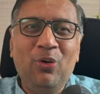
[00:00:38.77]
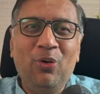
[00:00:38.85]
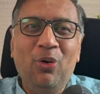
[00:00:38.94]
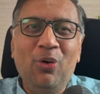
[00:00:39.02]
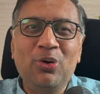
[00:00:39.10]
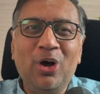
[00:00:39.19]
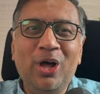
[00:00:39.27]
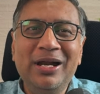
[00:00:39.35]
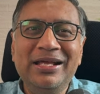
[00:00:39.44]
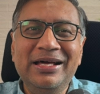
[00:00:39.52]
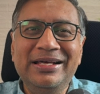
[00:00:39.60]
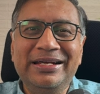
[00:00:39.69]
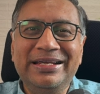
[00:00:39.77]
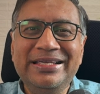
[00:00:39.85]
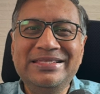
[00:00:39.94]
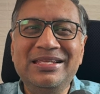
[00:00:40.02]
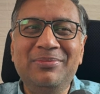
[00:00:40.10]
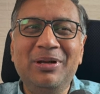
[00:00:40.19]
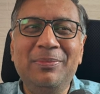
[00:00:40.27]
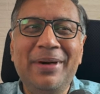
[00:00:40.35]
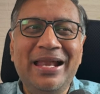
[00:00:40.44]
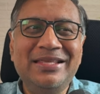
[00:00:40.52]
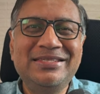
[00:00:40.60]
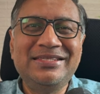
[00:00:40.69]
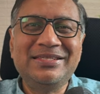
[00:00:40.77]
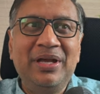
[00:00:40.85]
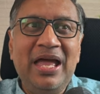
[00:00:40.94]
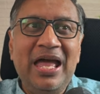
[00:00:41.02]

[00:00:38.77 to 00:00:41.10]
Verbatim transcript: Overall, reasonable balance.